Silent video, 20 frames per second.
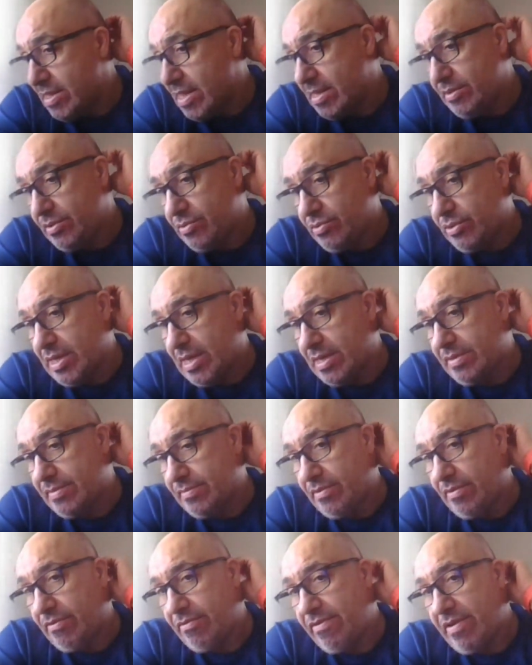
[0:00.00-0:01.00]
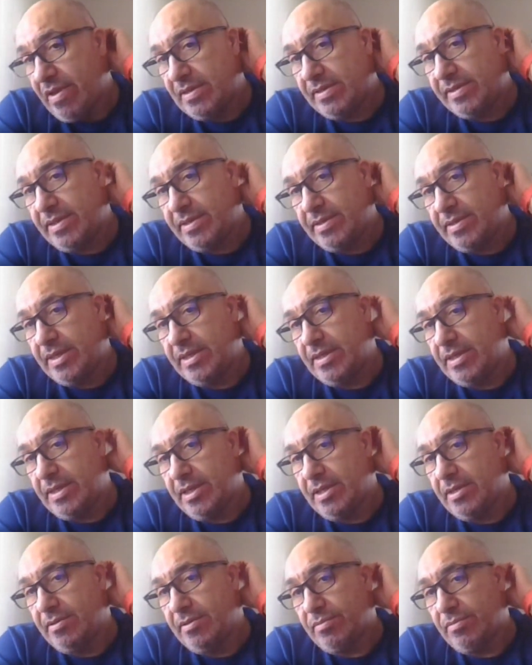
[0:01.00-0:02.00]
then you can hasten
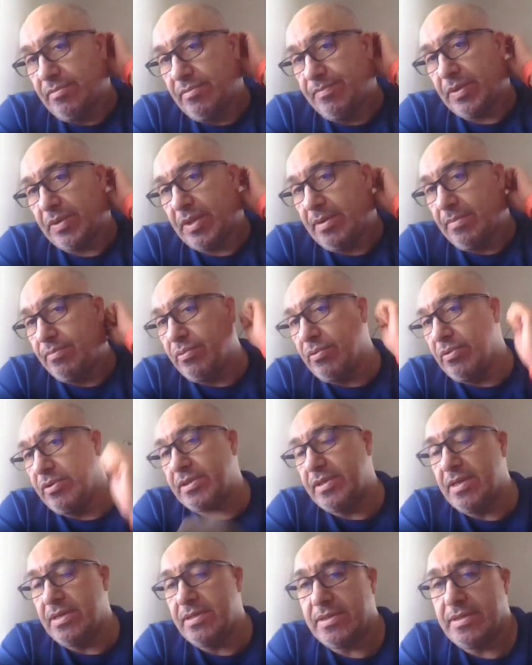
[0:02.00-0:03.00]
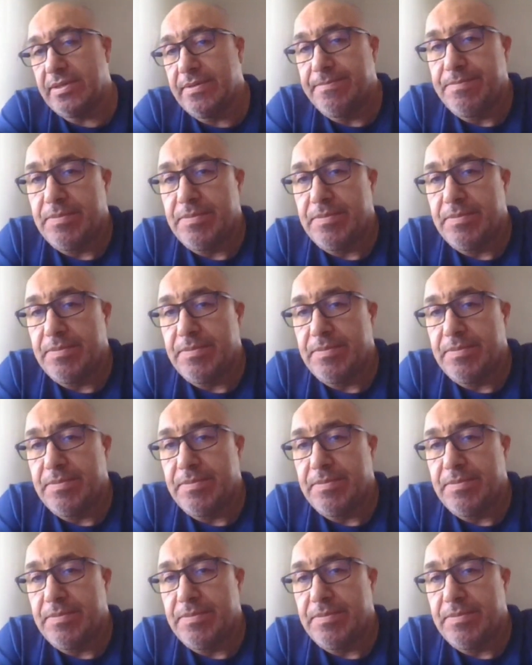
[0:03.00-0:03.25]
the process.